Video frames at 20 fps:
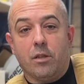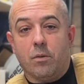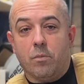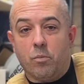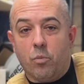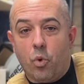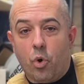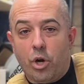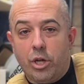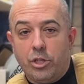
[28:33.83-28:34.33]
the
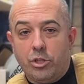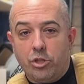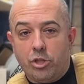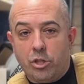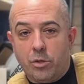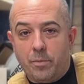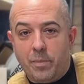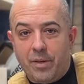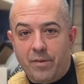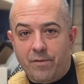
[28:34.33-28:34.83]
more you
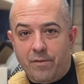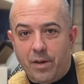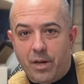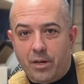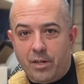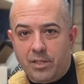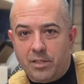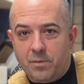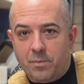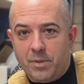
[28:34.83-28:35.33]
should be
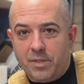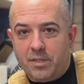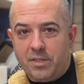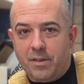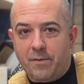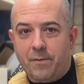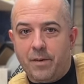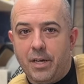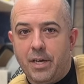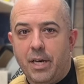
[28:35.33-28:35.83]
very
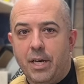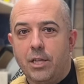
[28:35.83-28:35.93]
specific